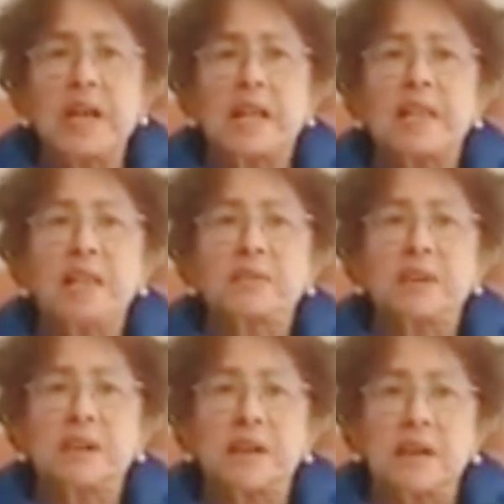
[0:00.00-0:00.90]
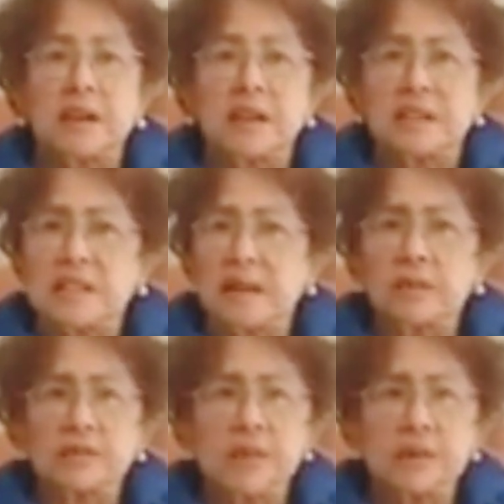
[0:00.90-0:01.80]
They were, some
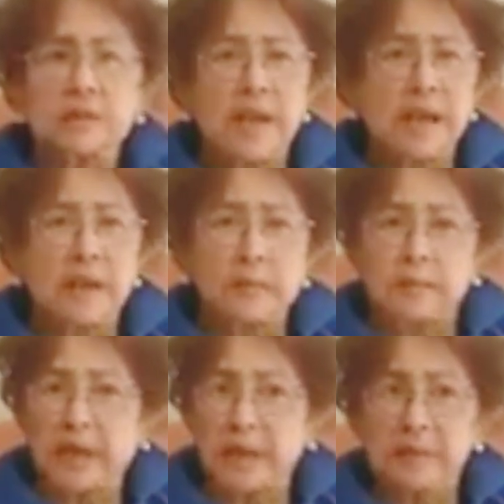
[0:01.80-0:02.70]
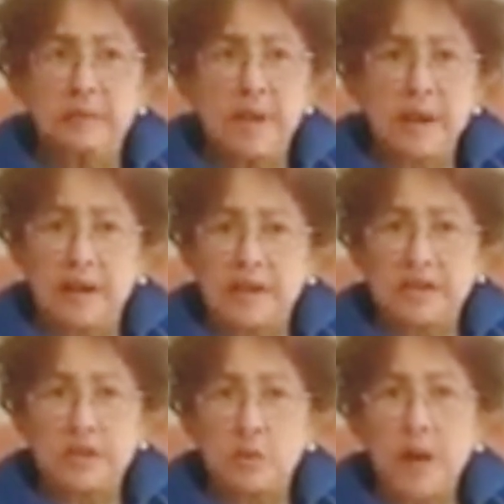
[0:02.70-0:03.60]
of them became
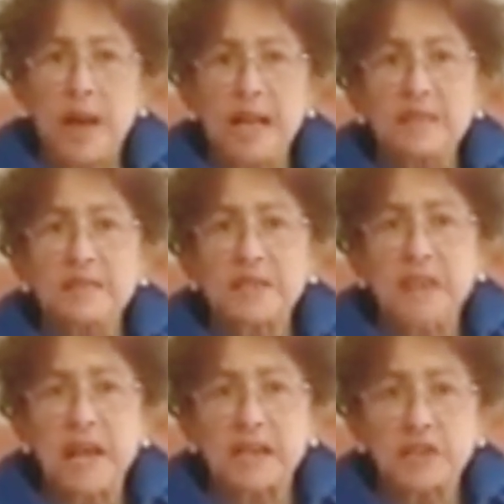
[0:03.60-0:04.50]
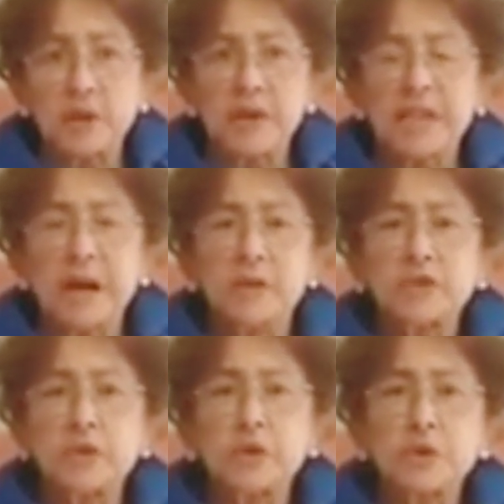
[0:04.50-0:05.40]
sort of wives and joined
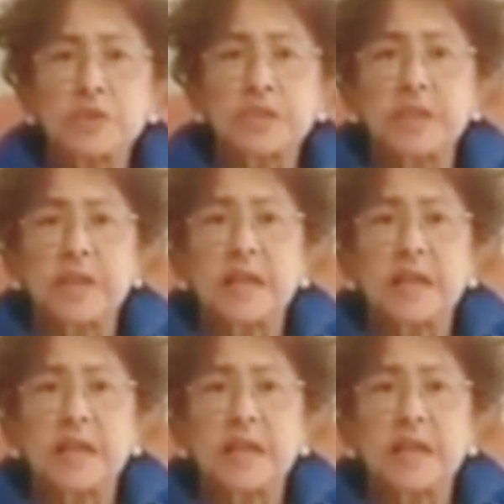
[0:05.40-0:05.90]
households.